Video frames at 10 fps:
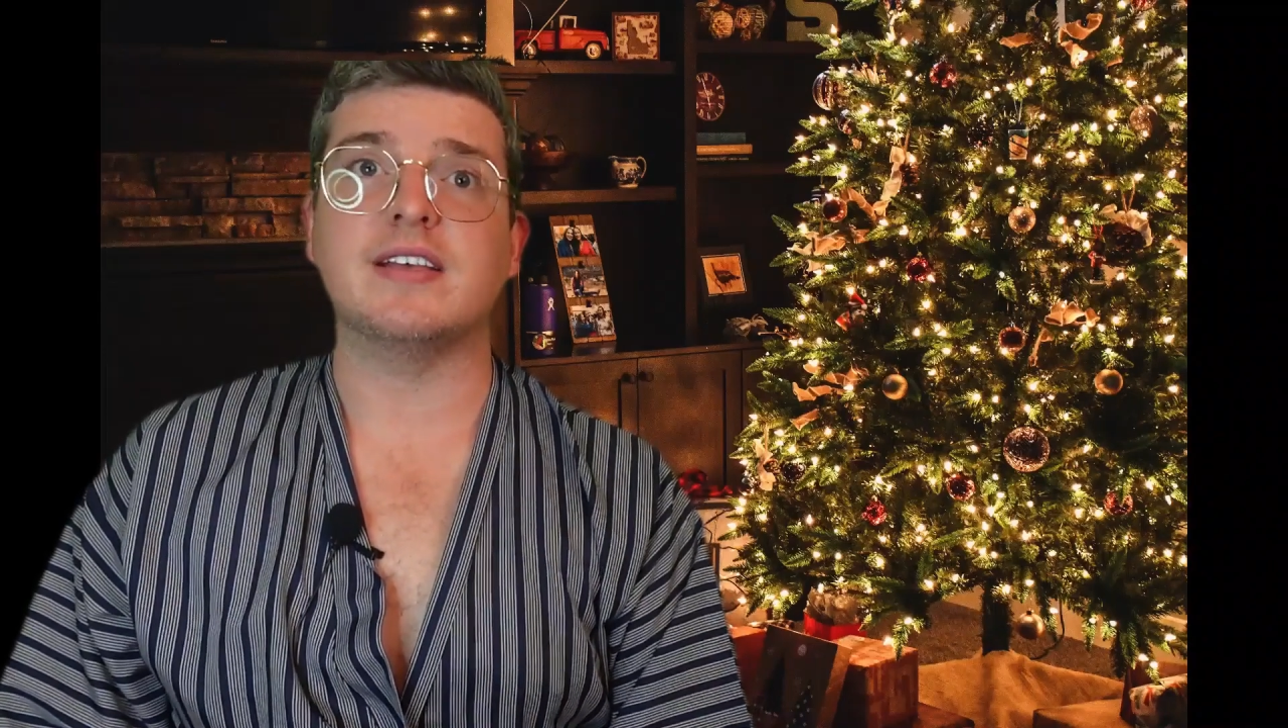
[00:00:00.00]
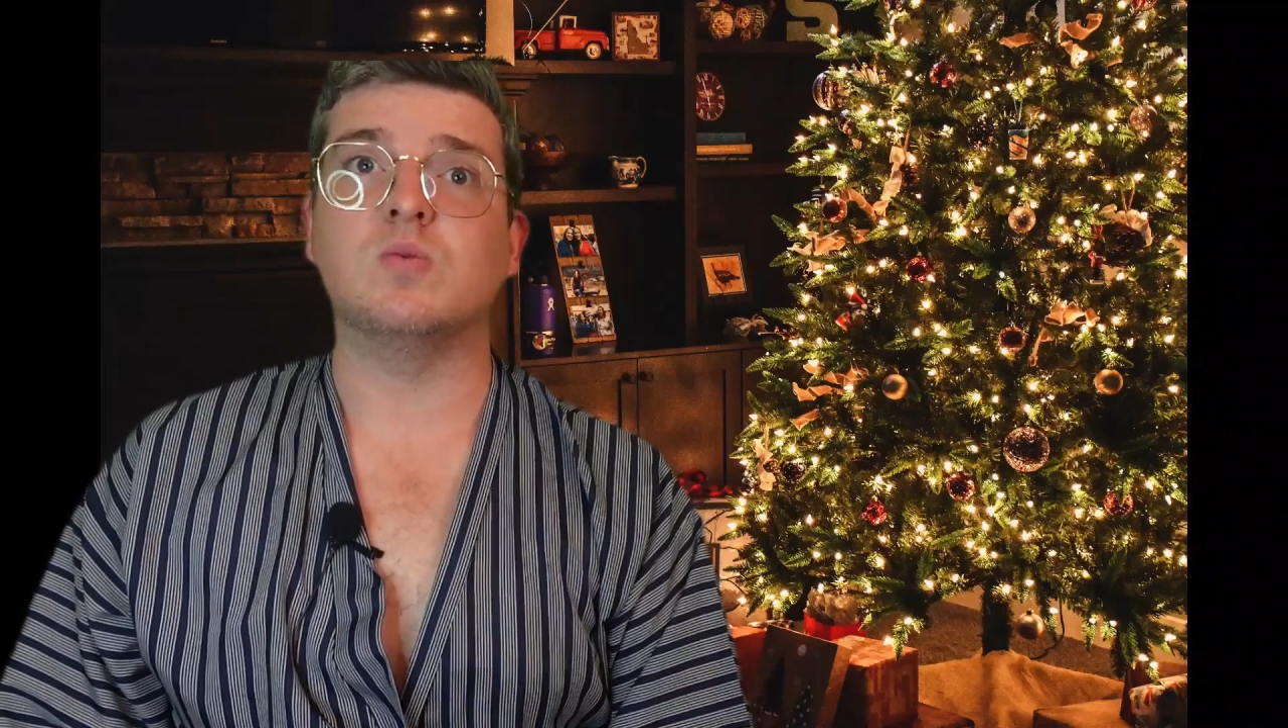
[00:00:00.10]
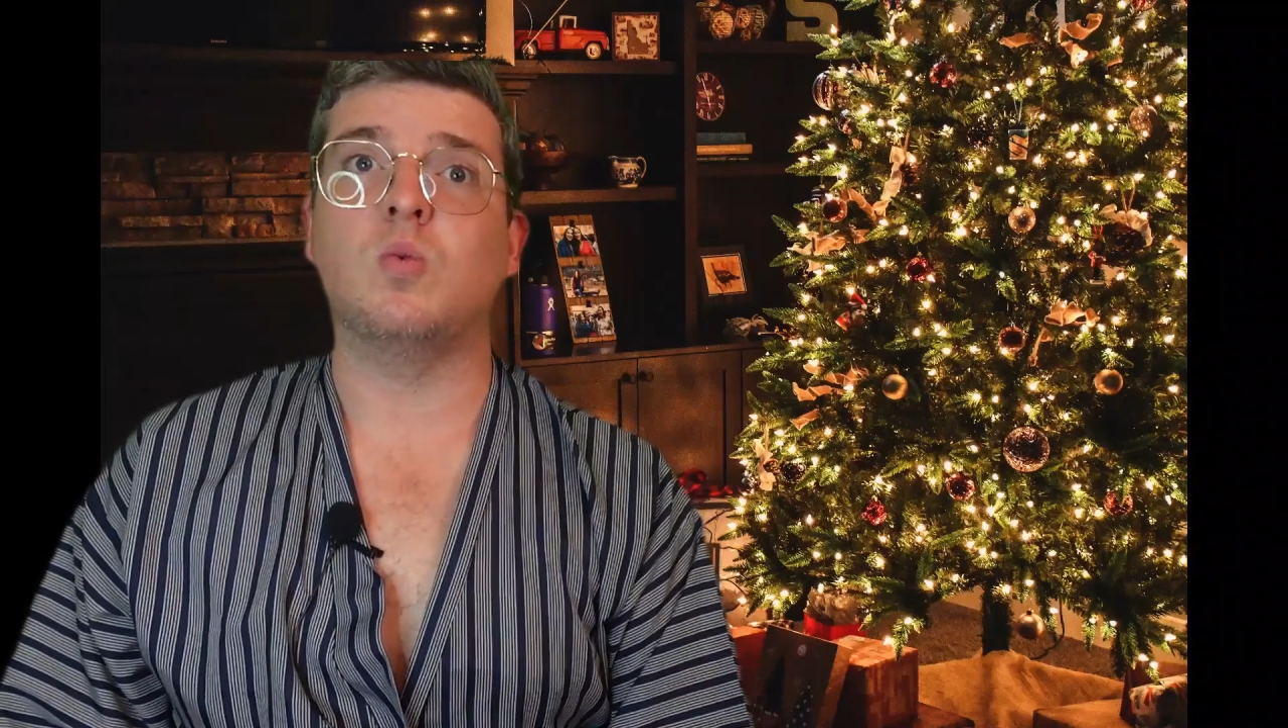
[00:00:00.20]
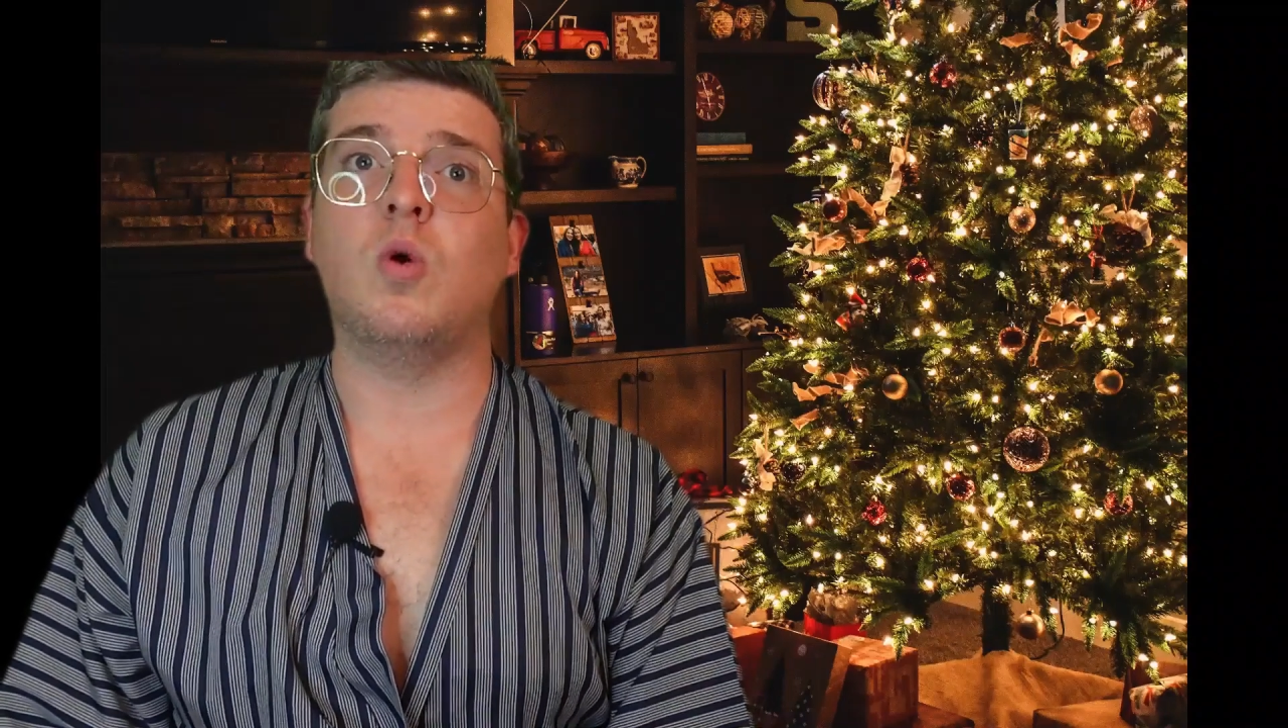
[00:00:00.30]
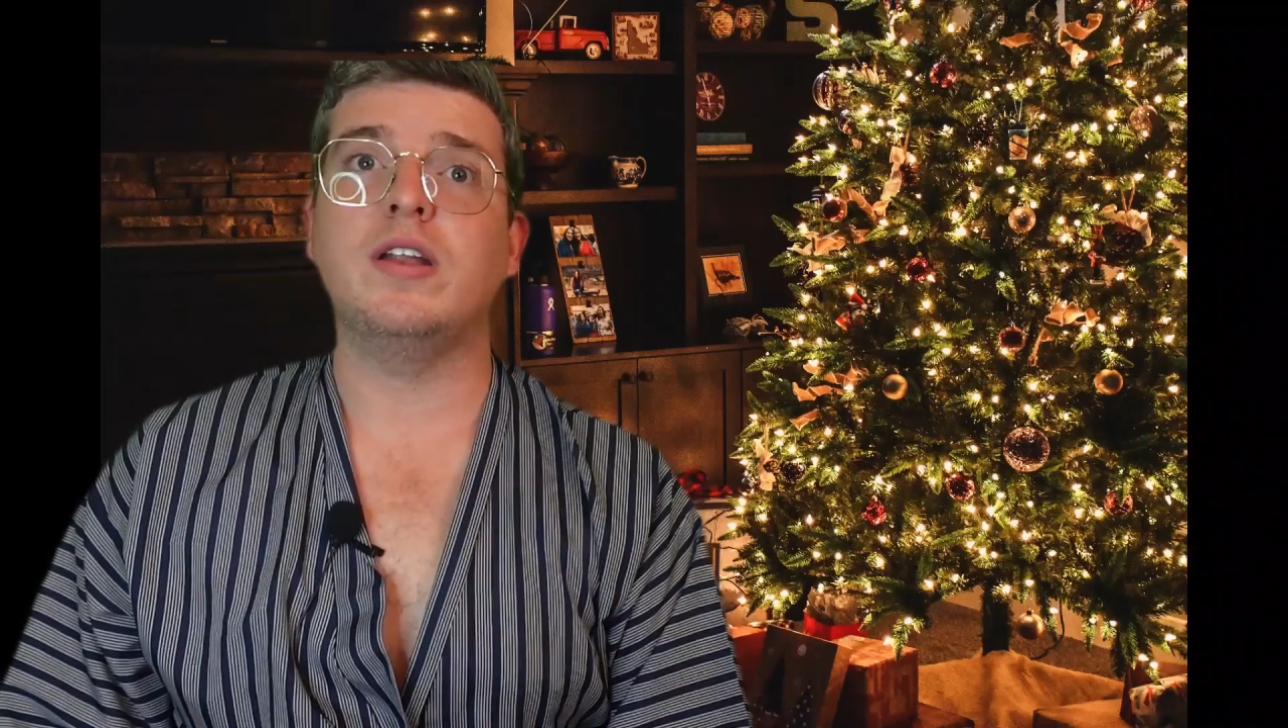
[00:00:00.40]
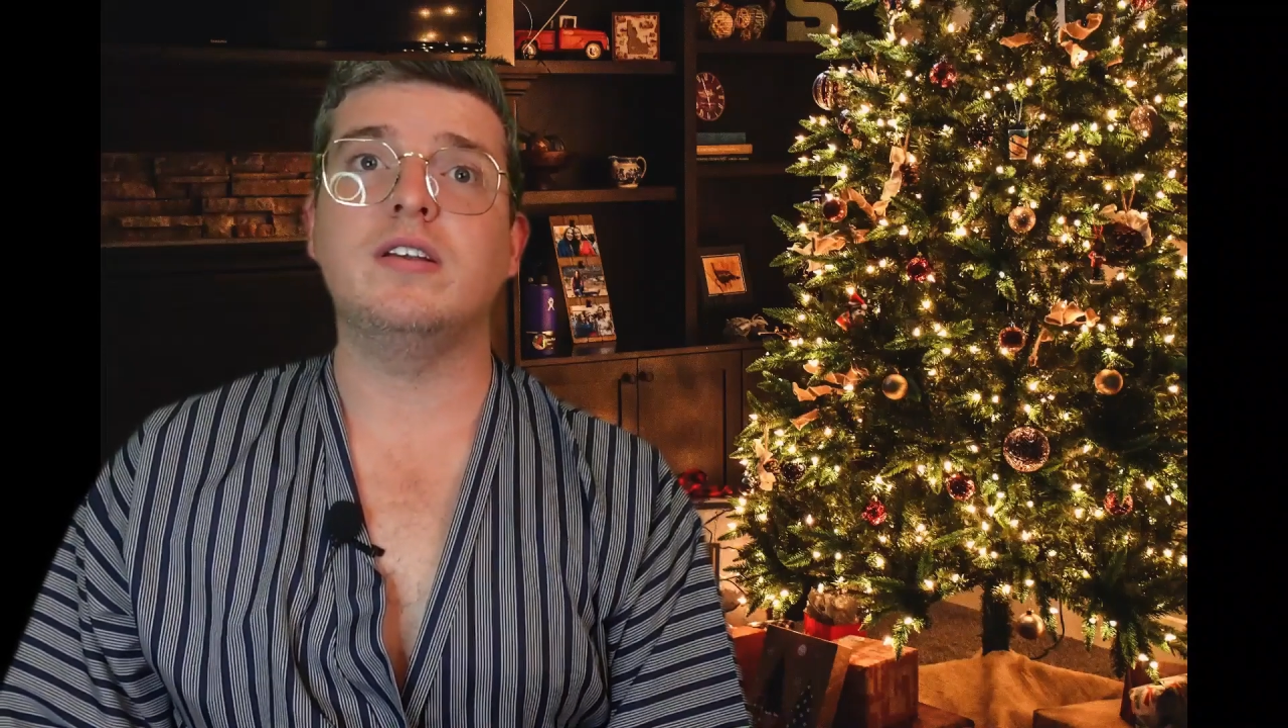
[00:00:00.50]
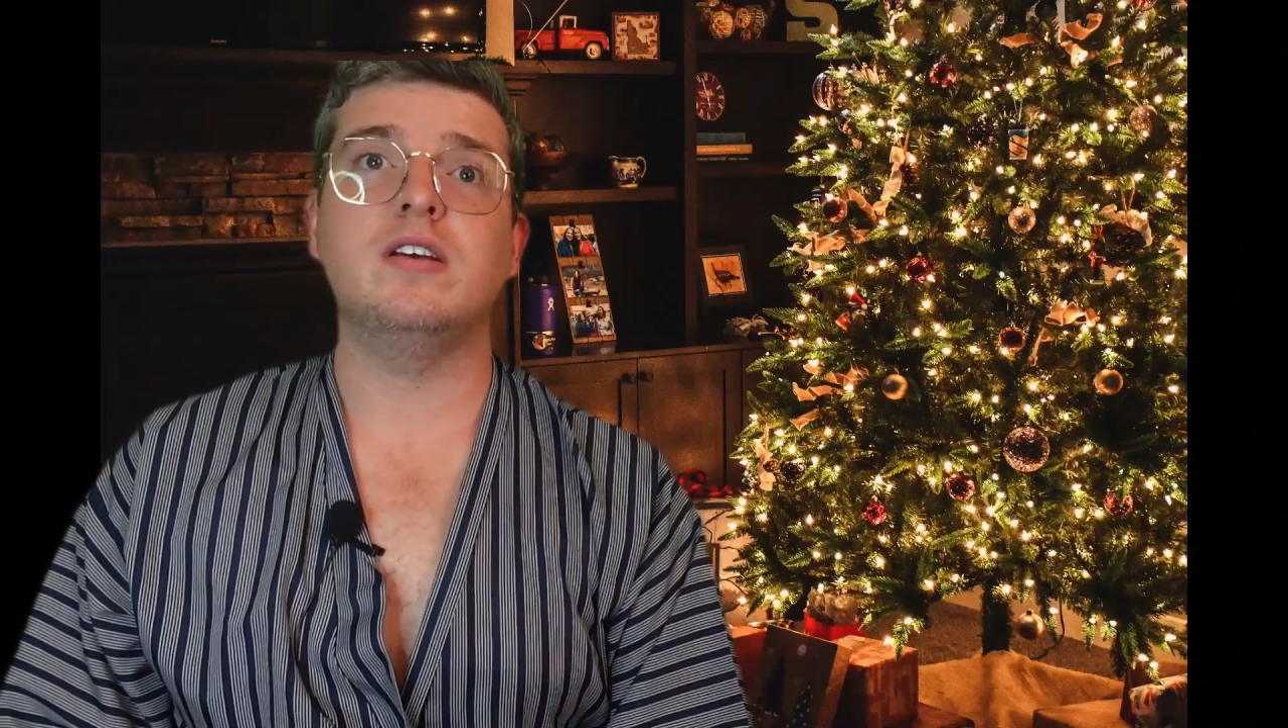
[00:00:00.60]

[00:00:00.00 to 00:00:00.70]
as one